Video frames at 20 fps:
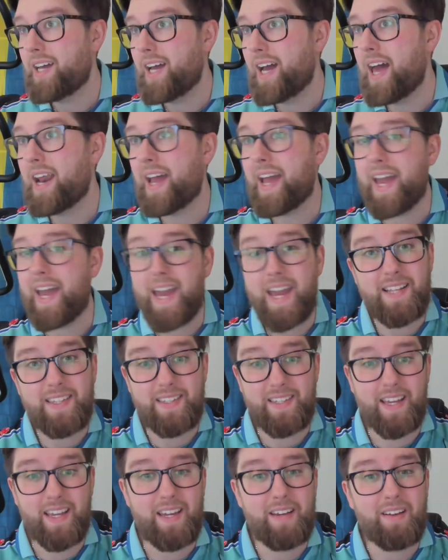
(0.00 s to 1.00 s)
And I
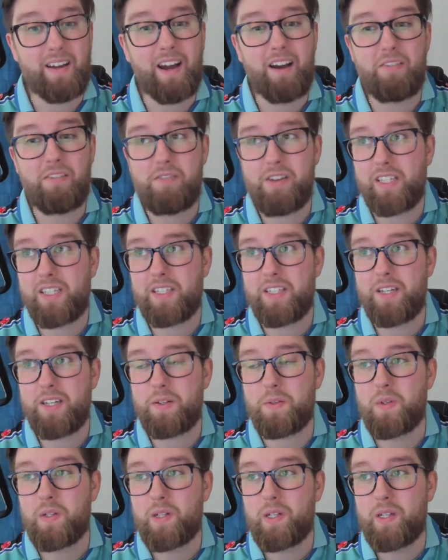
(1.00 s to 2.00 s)
hate it. I really
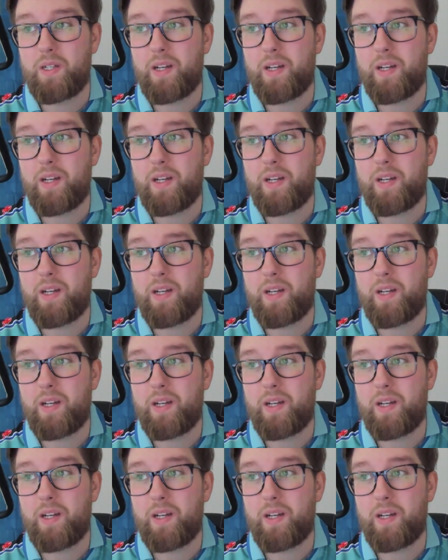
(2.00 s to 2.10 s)
do.